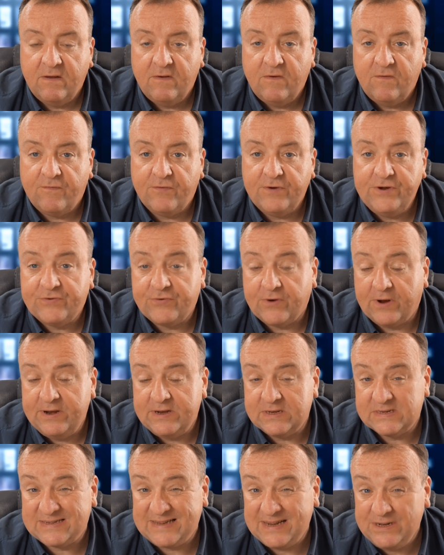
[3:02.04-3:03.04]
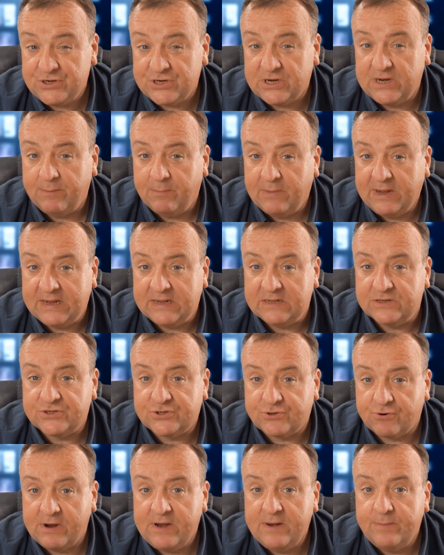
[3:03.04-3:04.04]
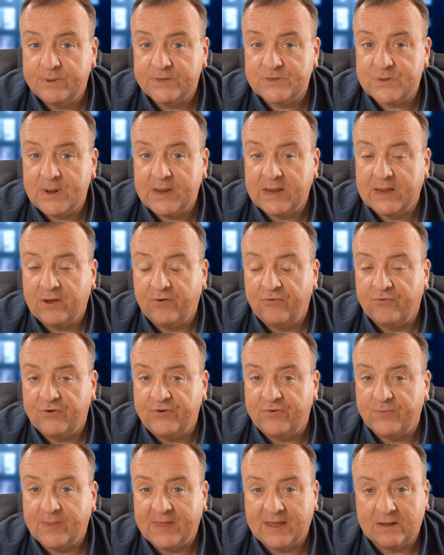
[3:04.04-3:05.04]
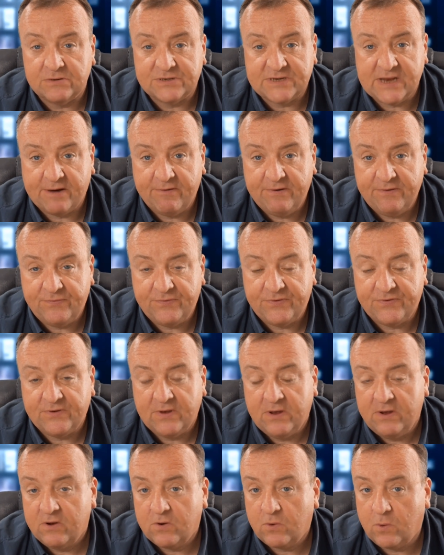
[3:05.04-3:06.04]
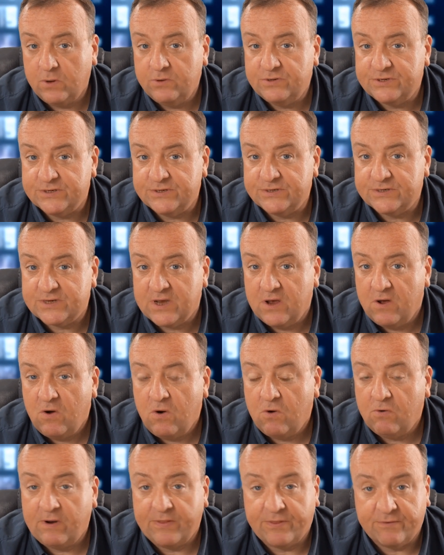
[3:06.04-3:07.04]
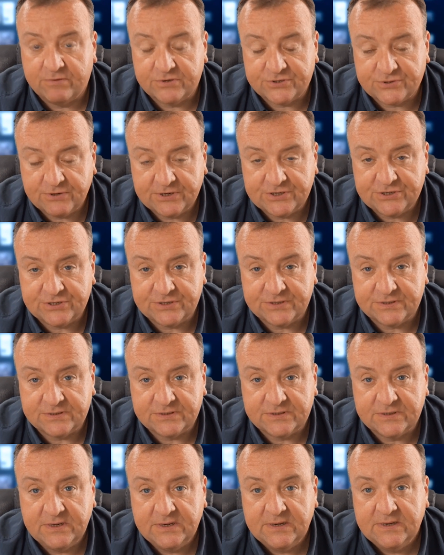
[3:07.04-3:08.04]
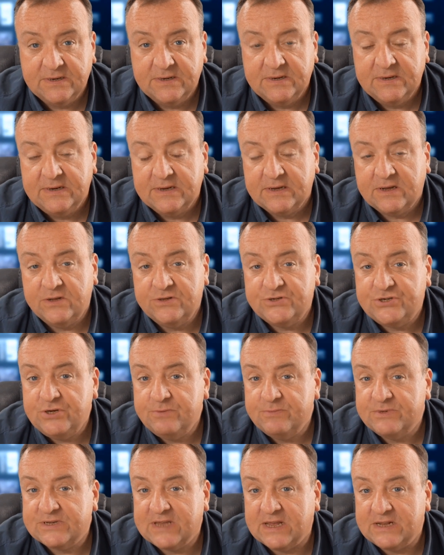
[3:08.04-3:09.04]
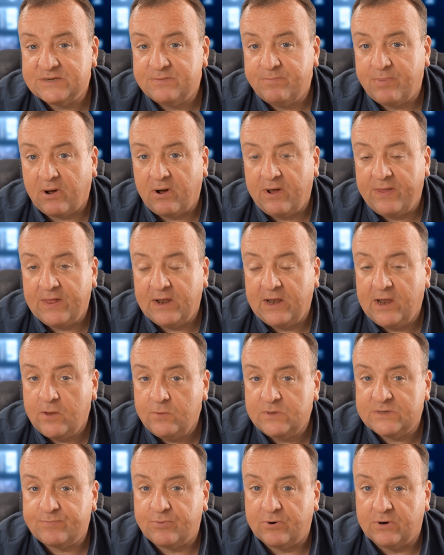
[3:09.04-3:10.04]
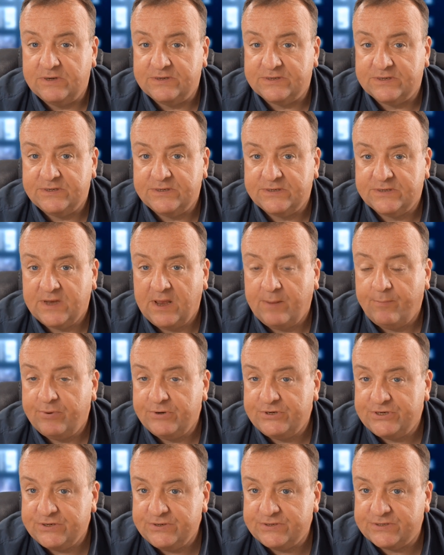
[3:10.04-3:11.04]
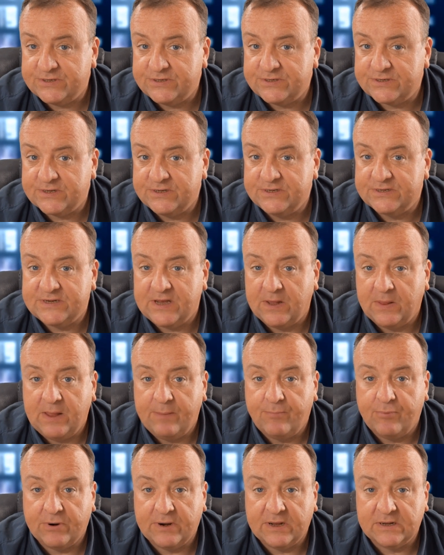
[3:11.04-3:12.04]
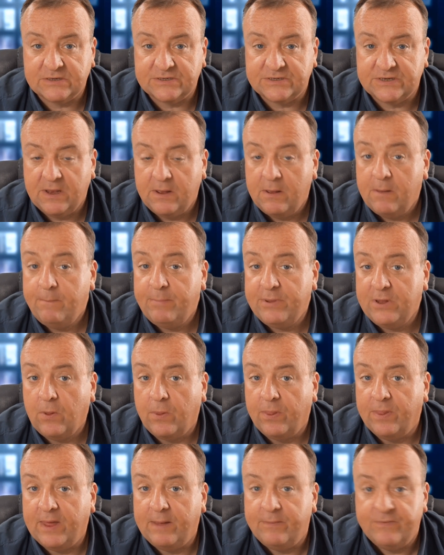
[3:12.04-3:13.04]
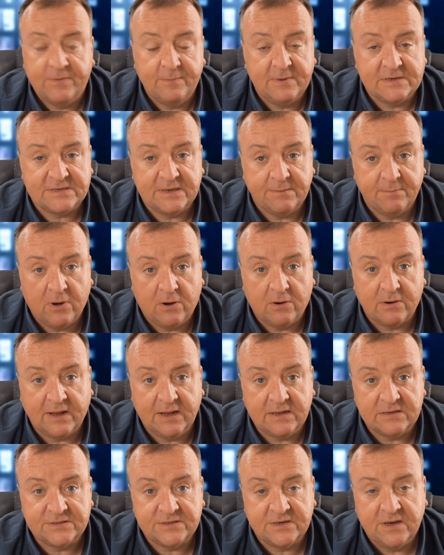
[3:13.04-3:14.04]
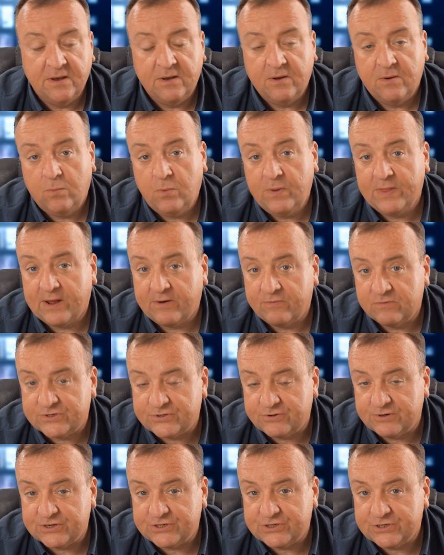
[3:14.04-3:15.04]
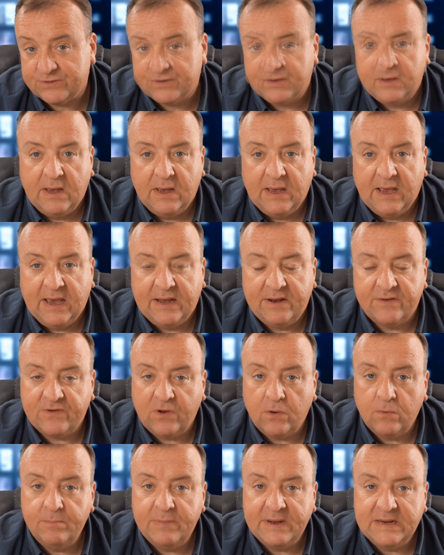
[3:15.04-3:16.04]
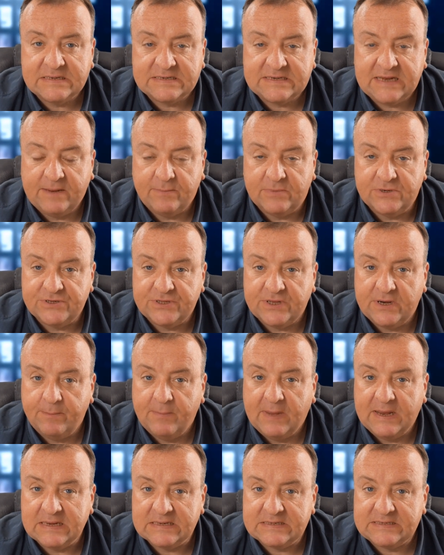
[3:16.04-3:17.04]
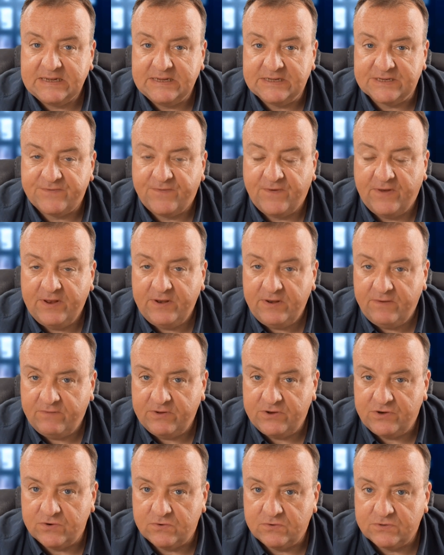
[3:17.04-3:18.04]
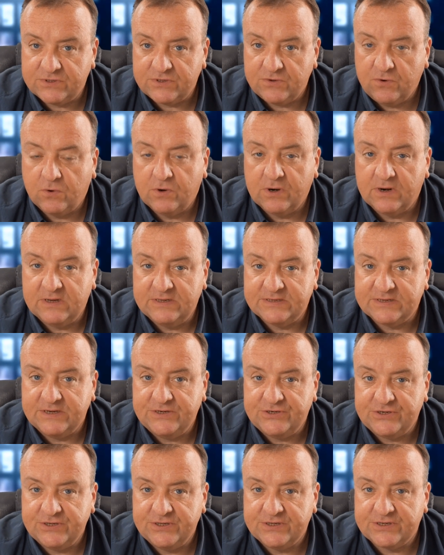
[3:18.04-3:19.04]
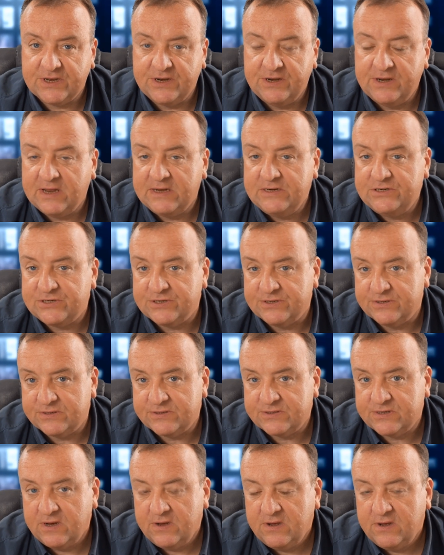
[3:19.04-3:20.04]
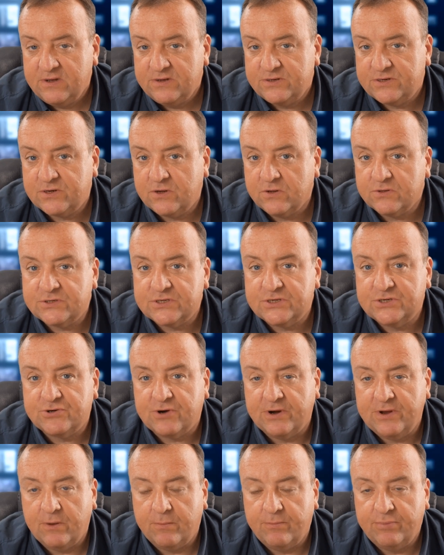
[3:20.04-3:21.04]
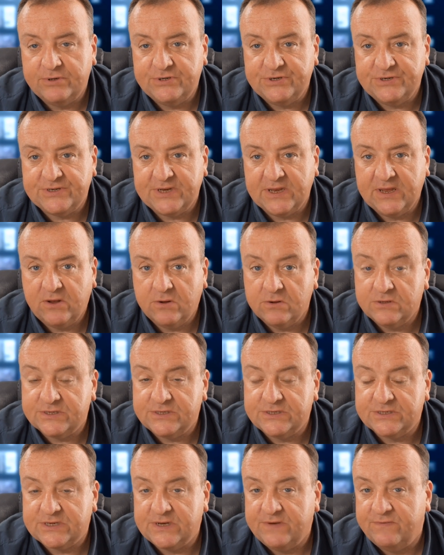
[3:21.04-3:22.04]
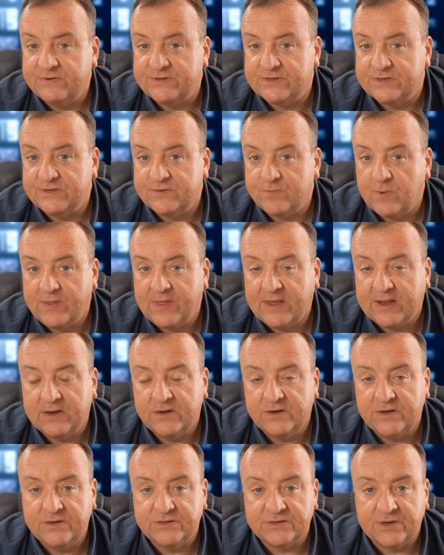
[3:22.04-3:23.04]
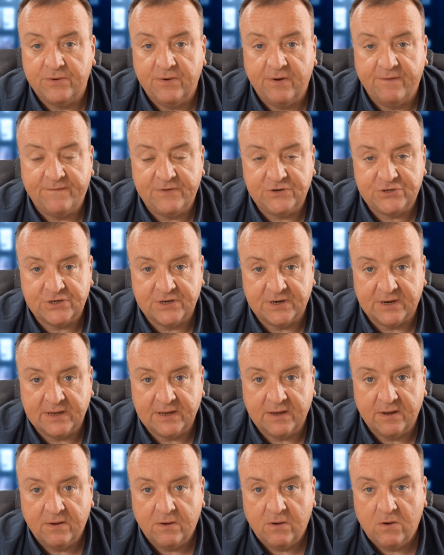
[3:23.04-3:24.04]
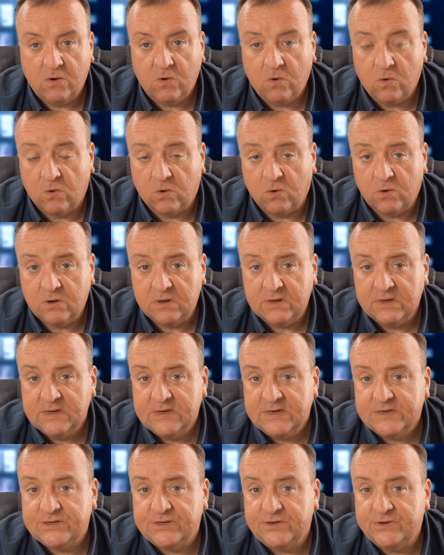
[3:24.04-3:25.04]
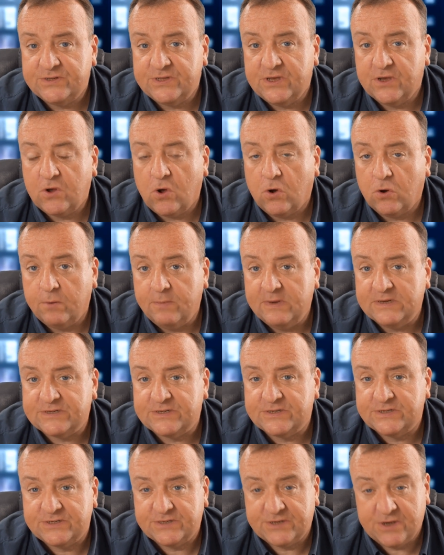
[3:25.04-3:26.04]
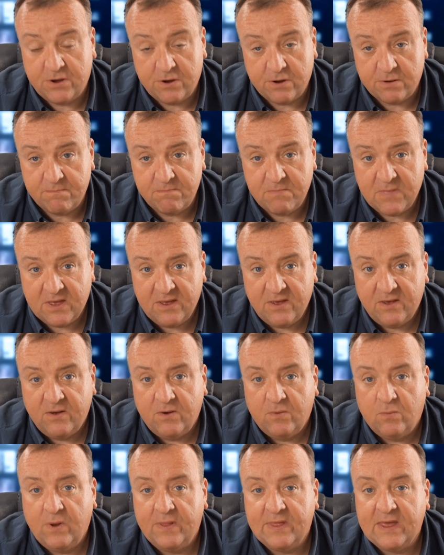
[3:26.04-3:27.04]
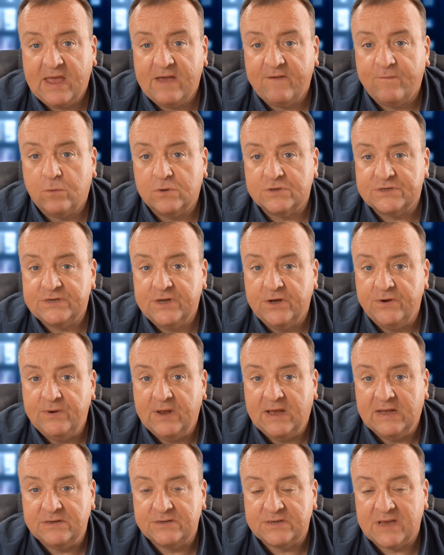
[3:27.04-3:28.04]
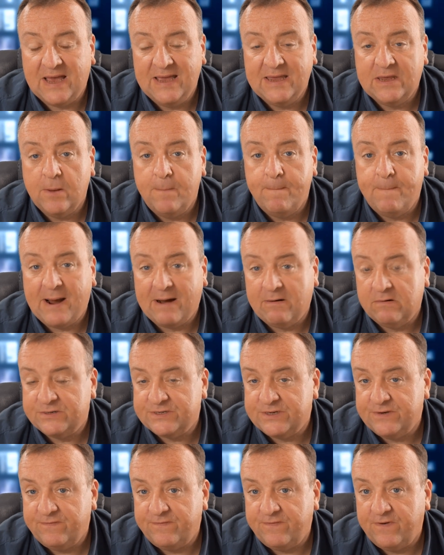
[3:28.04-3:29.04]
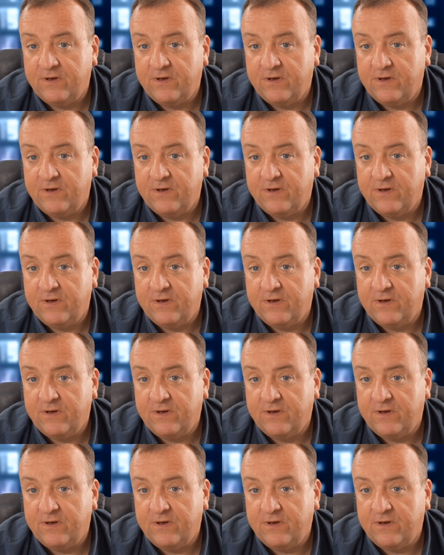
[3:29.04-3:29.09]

Free trade essentially means trade between countries without tariffs, quotas or other restrictions. Consumers get to buy at the lowest prices and producers can sell their products beyond their domestic markets without restriction. It has long been established that it makes sense for individuals, organisations and nations to concentrate on producing goods and services where they can do so efficiently, or, to use the economist's term, where they have what's known as a comparative